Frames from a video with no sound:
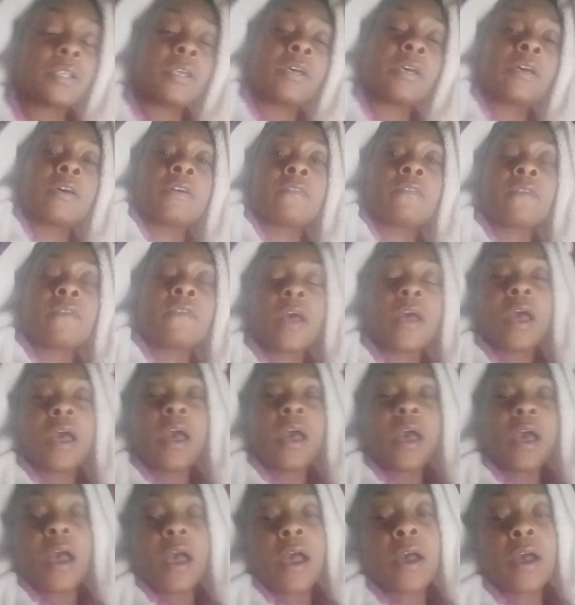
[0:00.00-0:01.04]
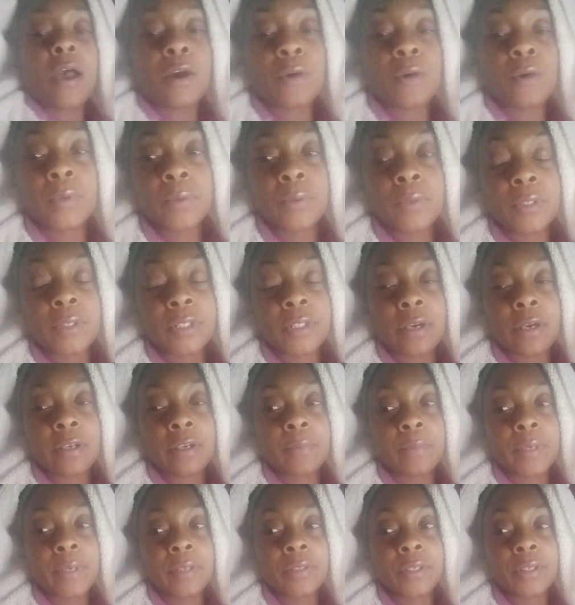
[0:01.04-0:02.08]
of how we were talking
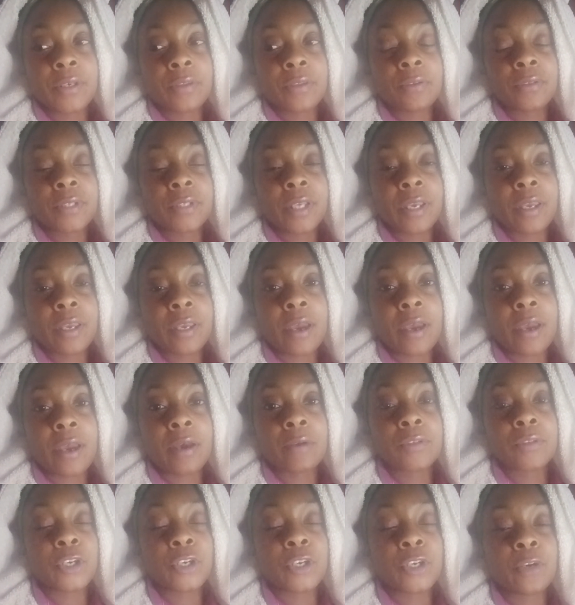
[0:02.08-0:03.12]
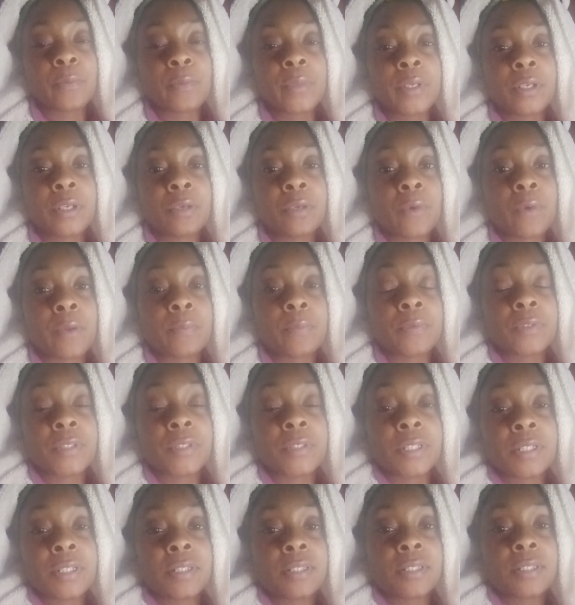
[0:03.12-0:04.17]
about the other day, how Germany
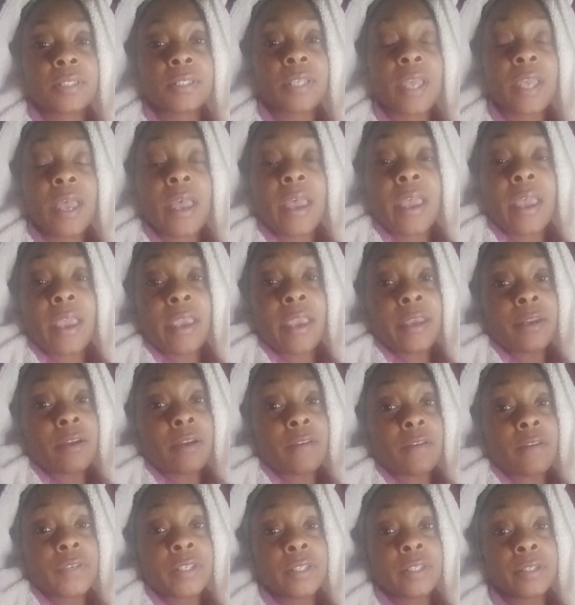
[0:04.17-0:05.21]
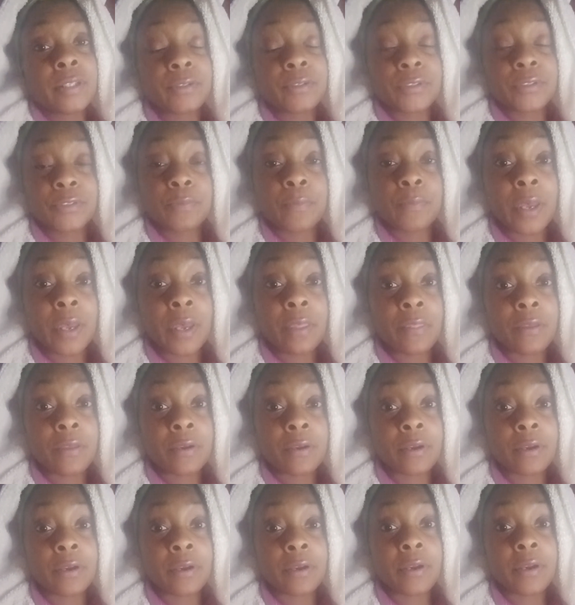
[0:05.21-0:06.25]
represents Adolf Hitler's
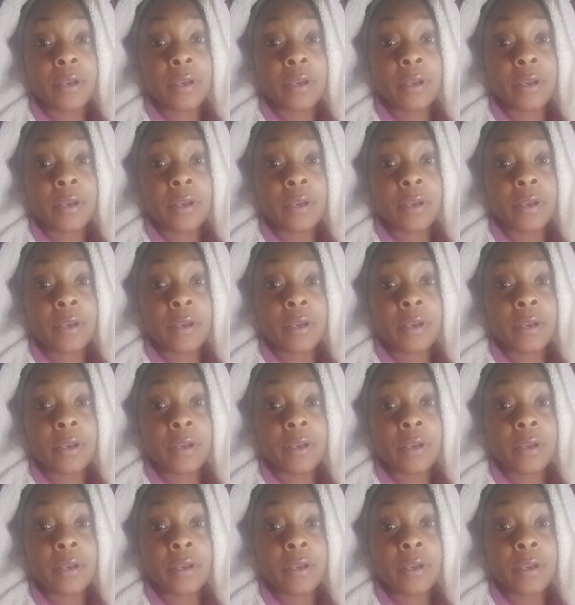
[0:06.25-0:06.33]
mother.